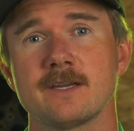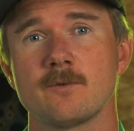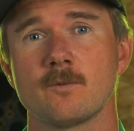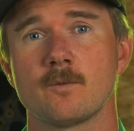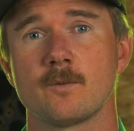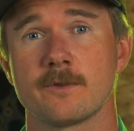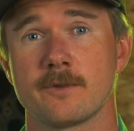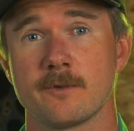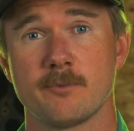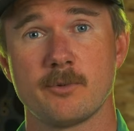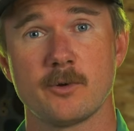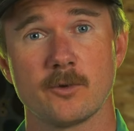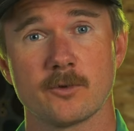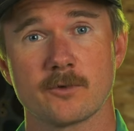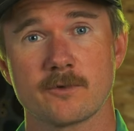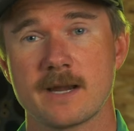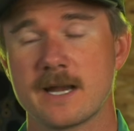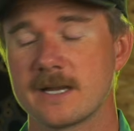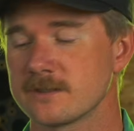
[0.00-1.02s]
with the
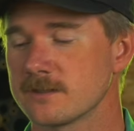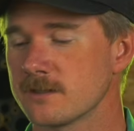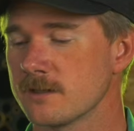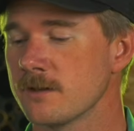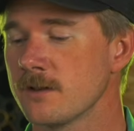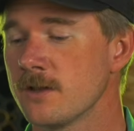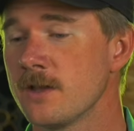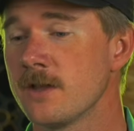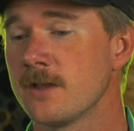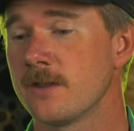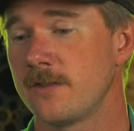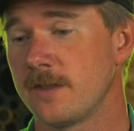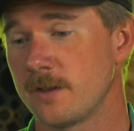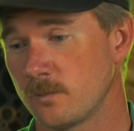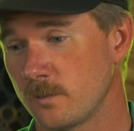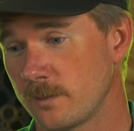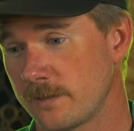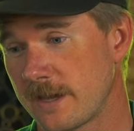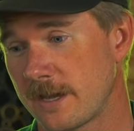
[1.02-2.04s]
polarizer
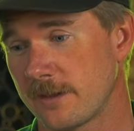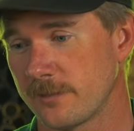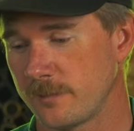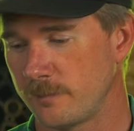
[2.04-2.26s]
than without the